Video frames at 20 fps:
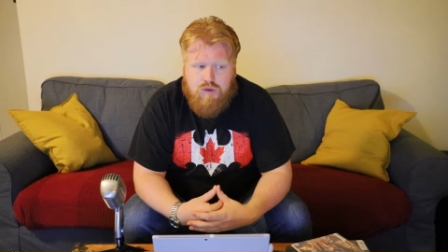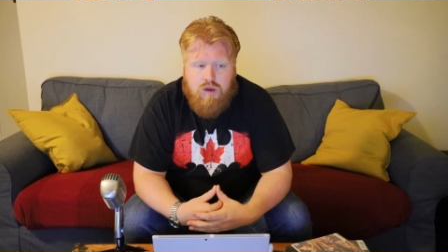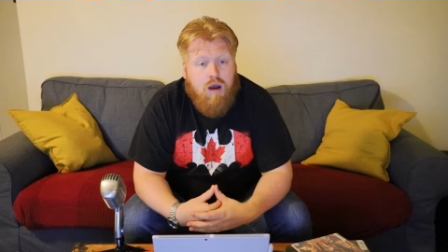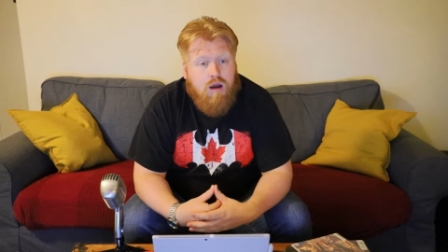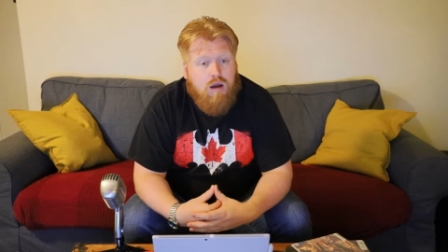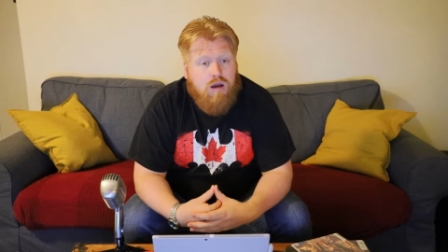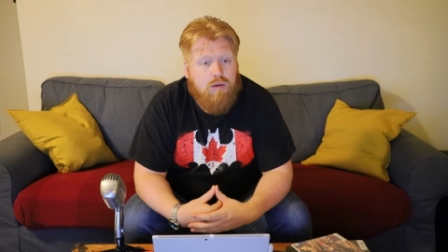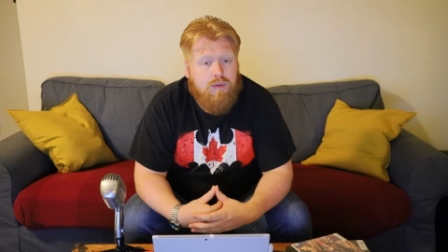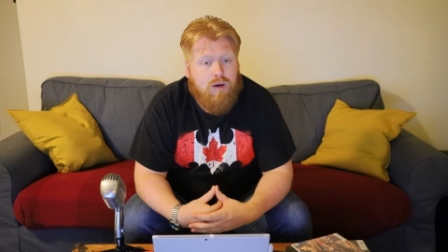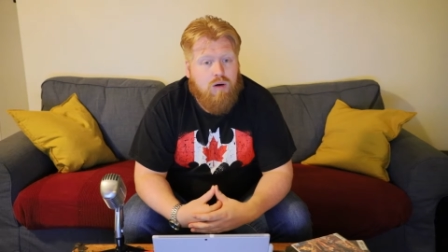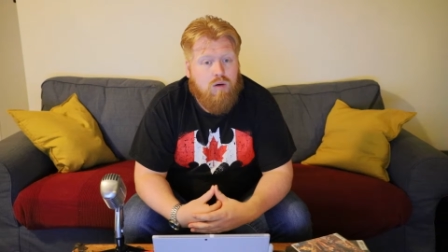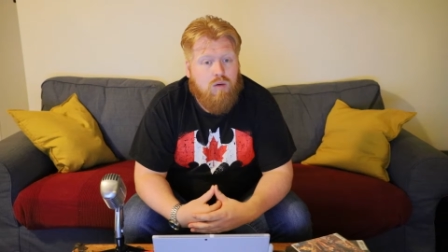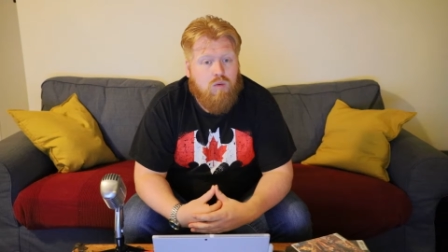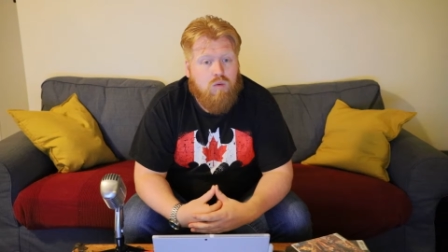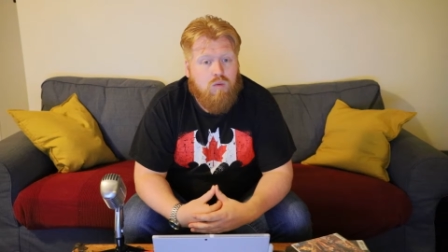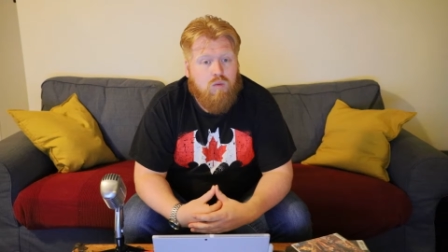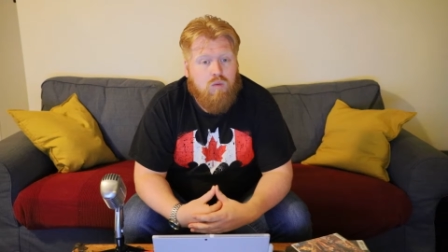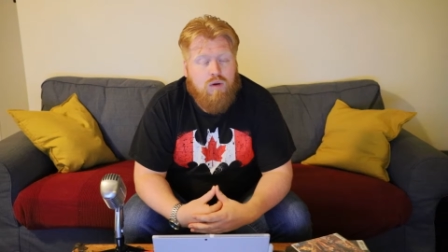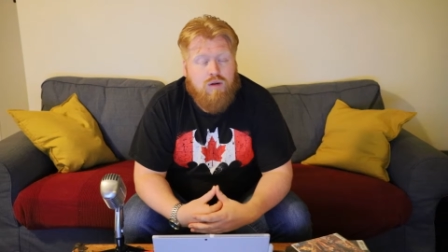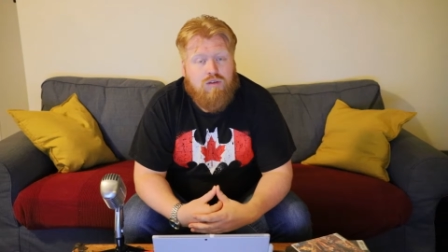talk
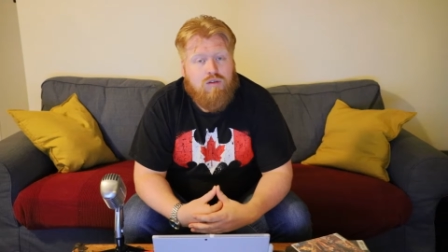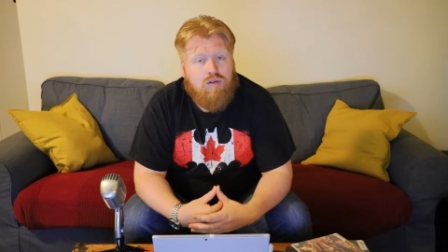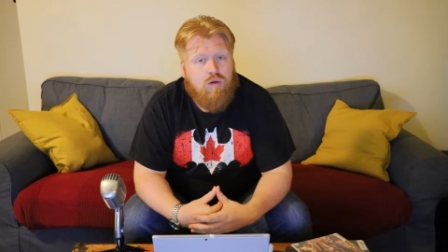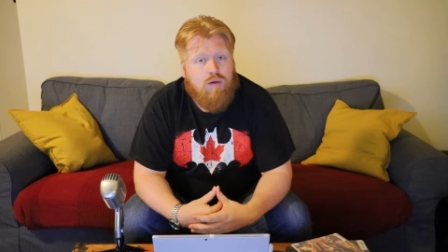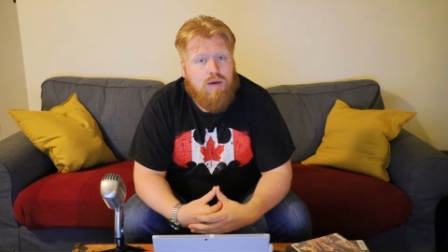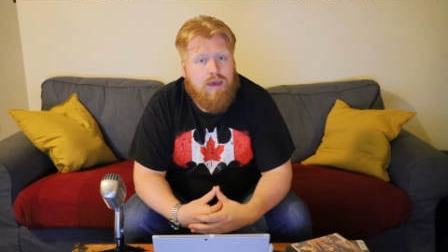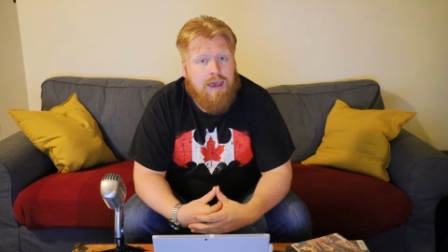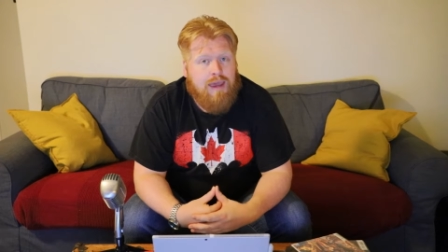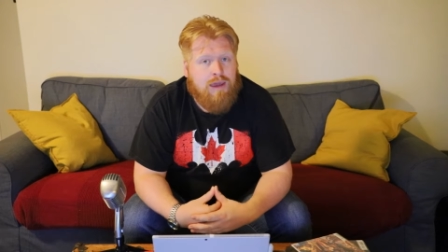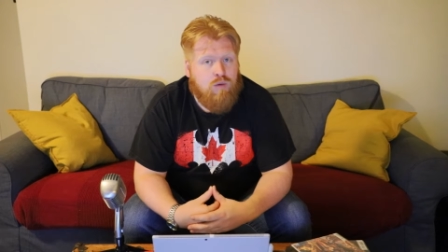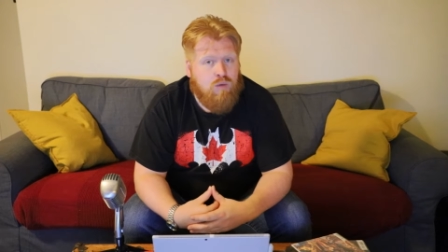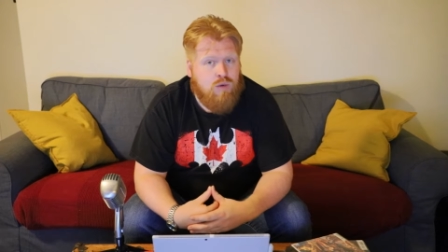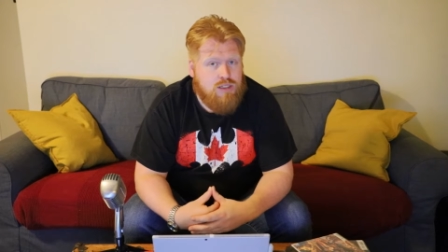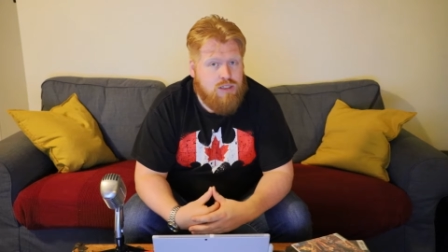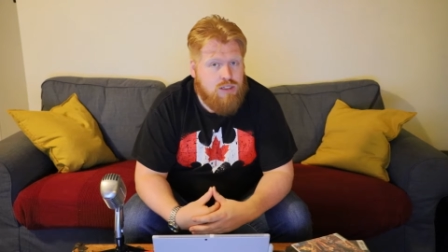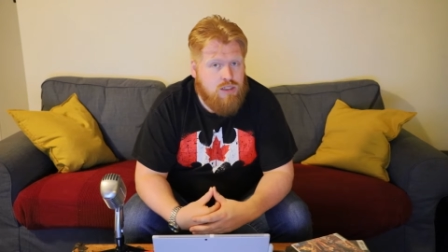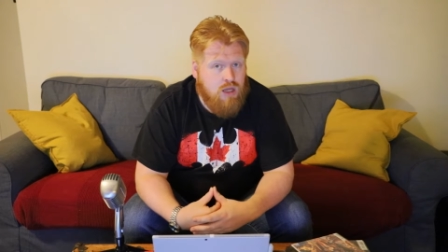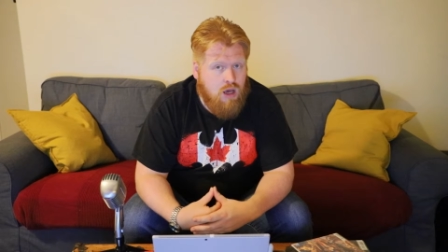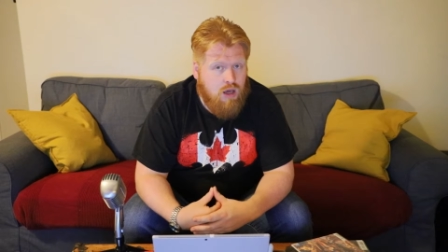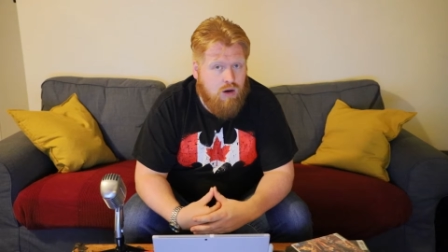about what's okay and
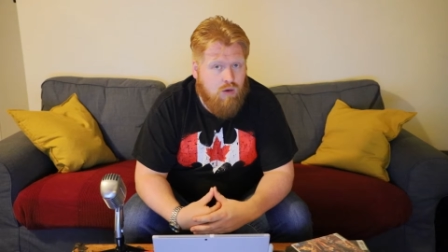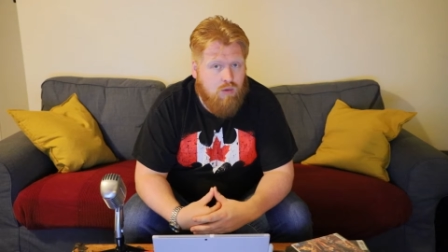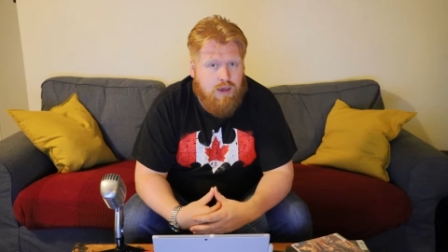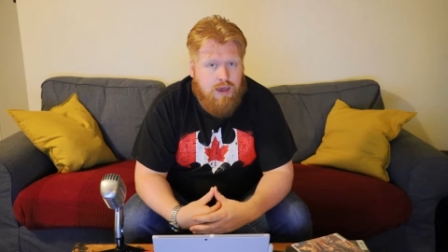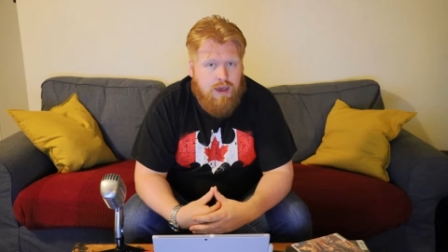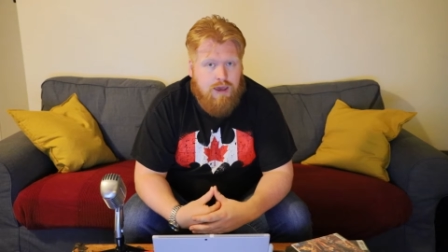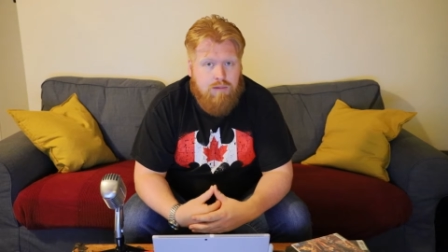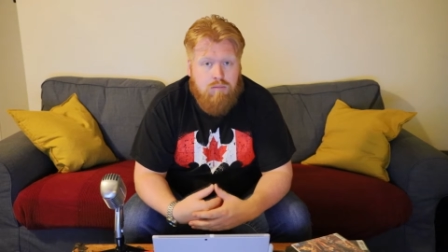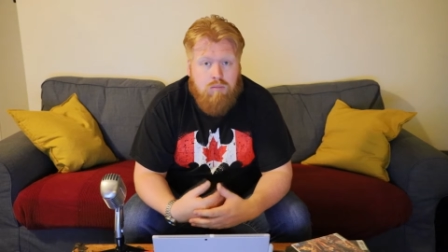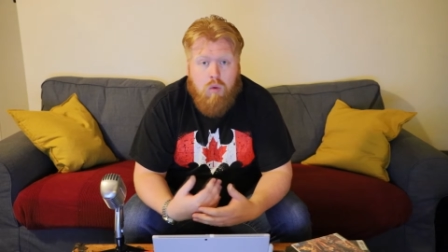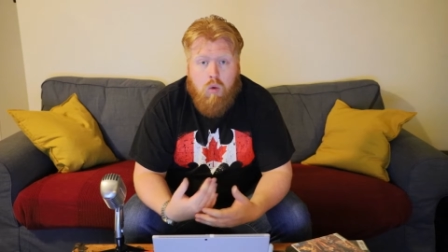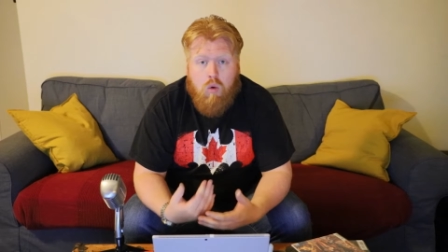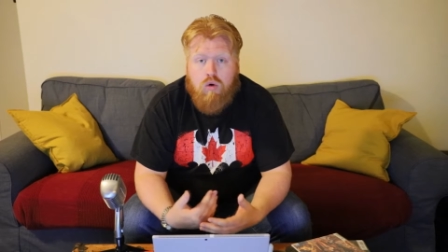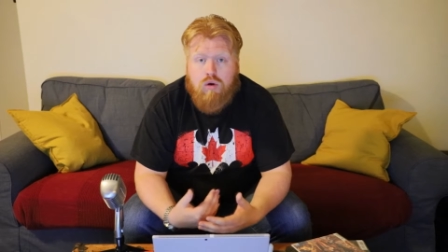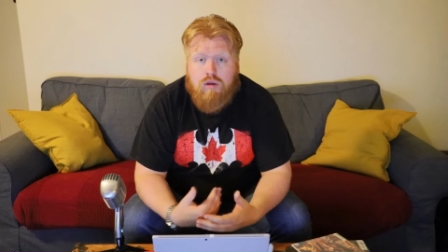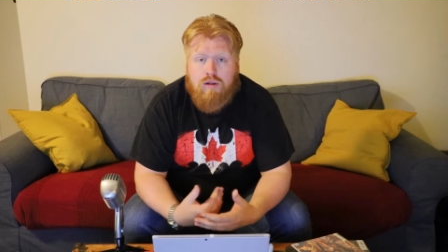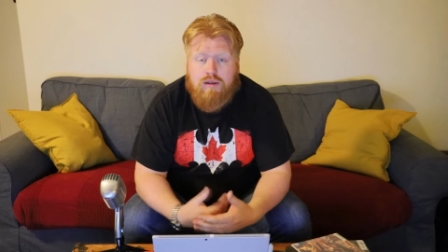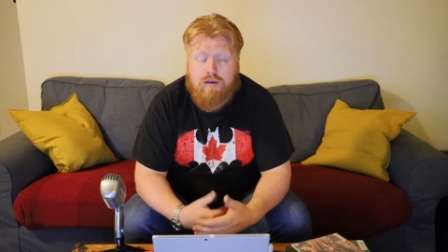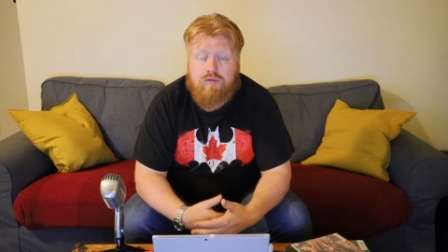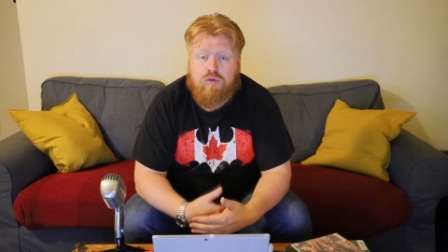what's not okay
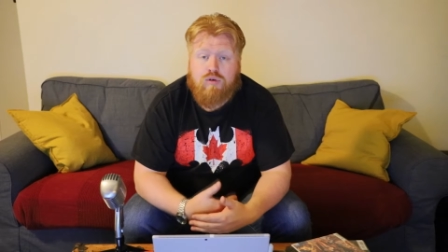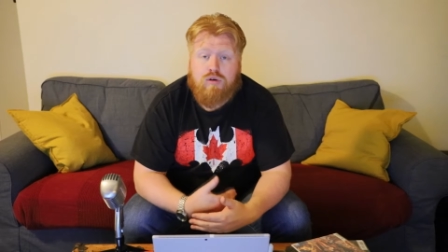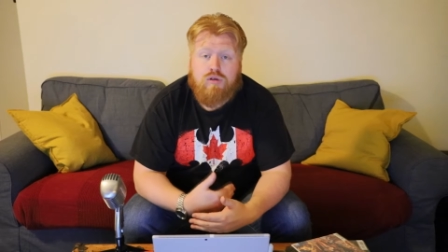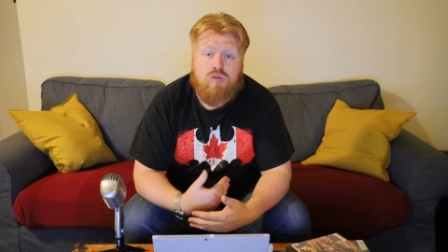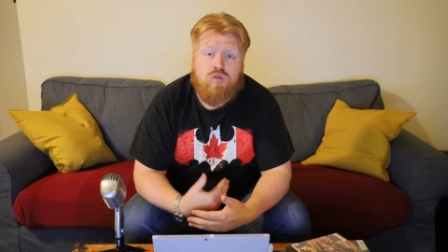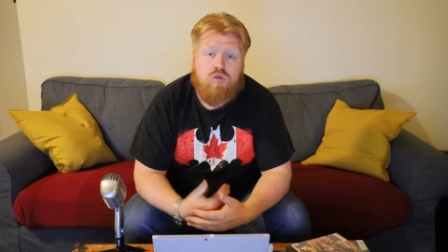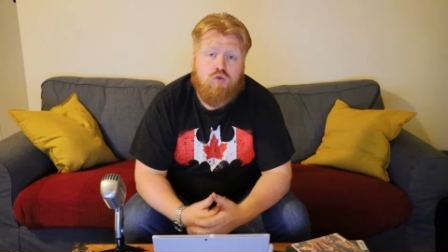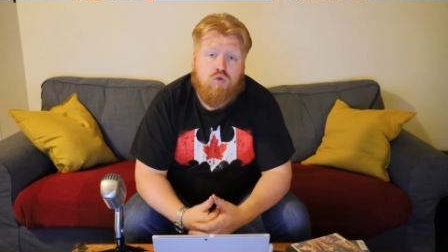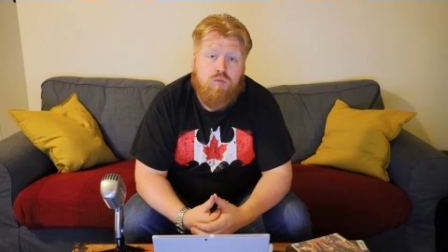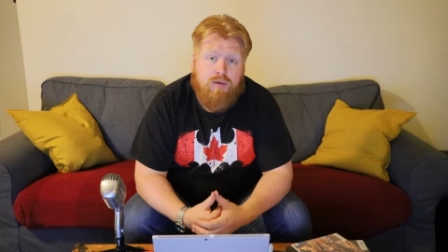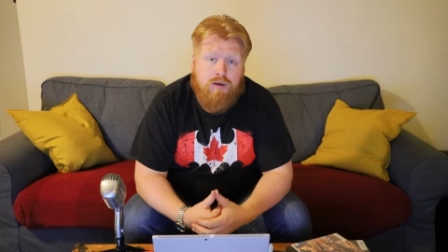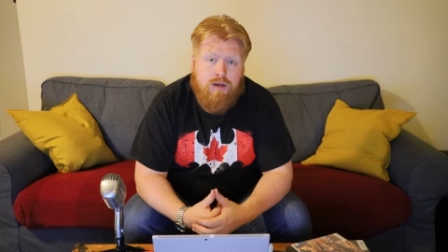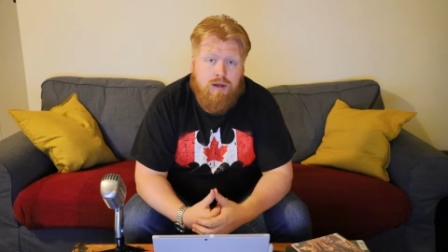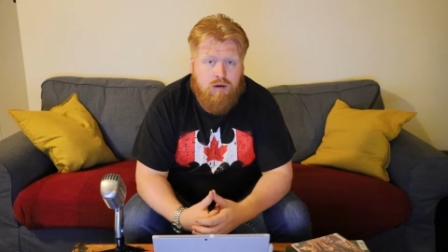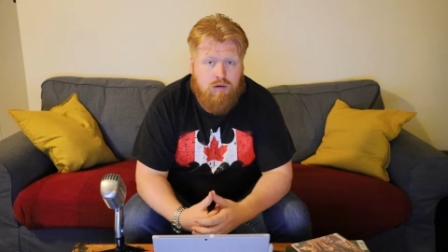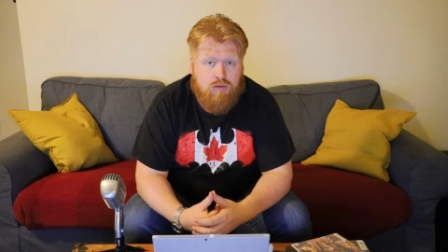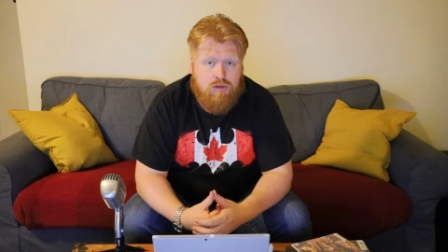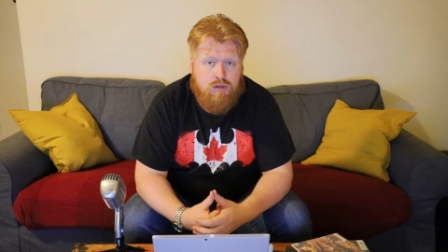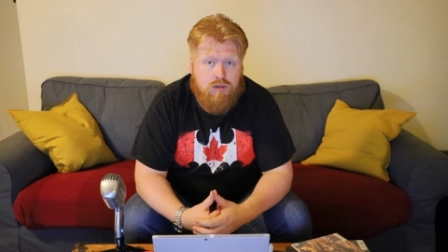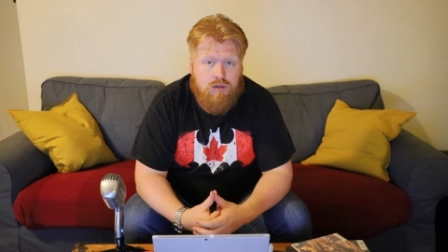morally for a
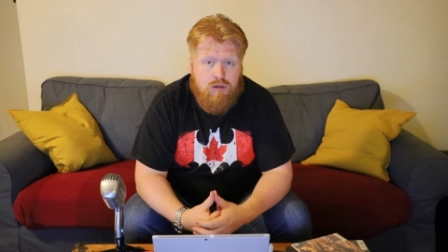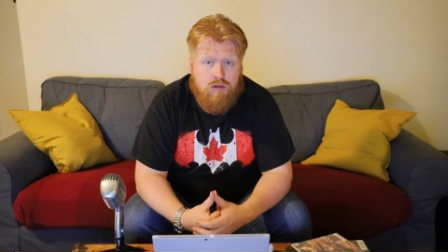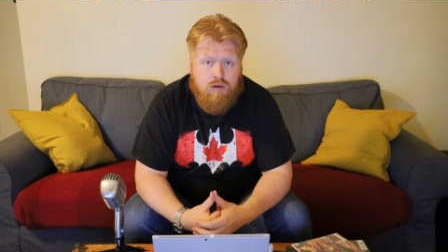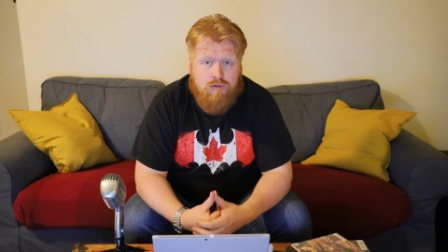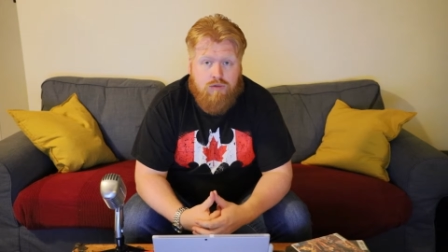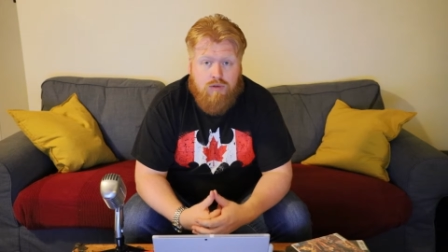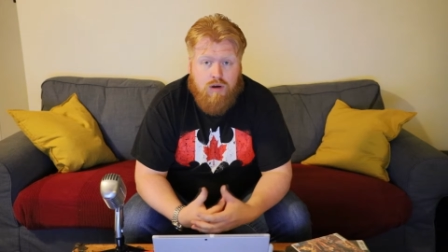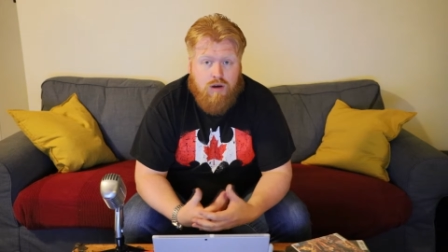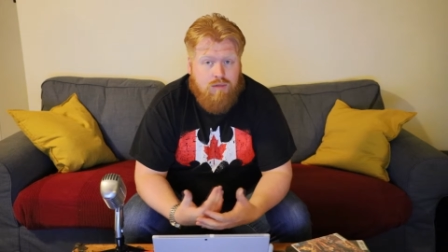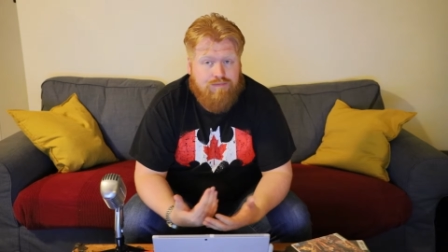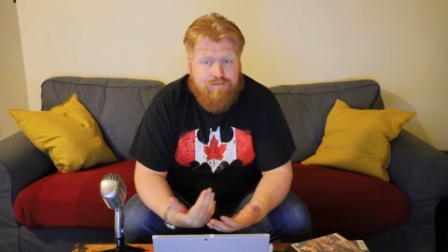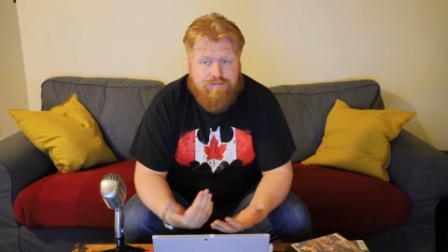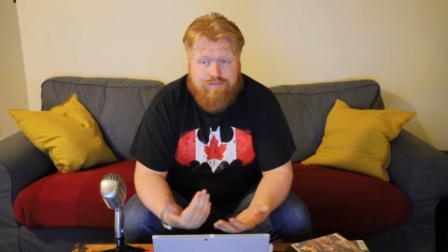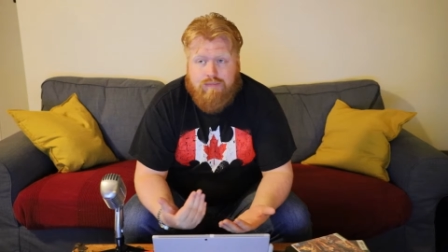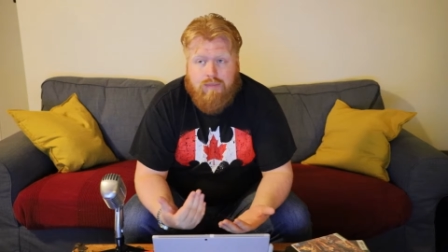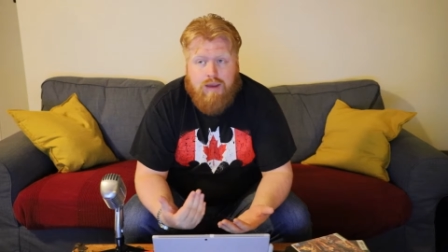superhero to do, for